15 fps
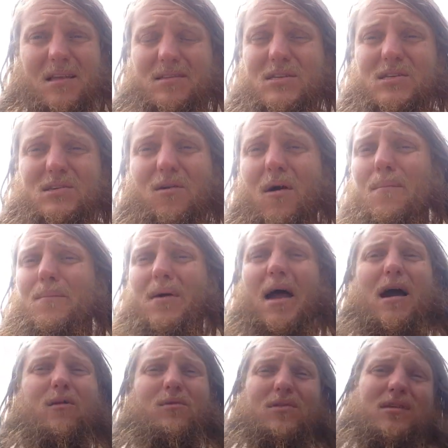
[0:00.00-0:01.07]
and so I'm
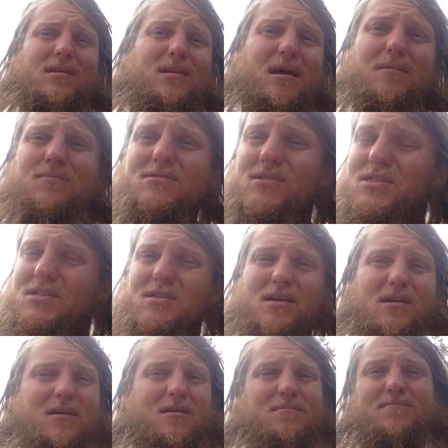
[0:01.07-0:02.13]
back with it, and I'm just
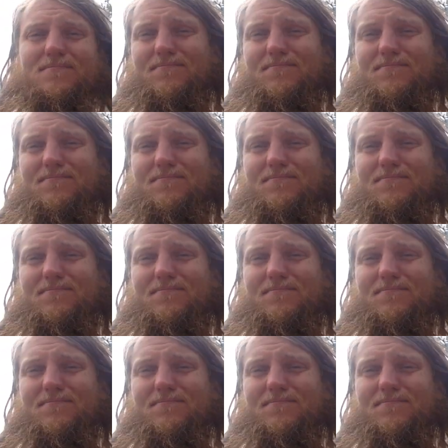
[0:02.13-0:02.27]
like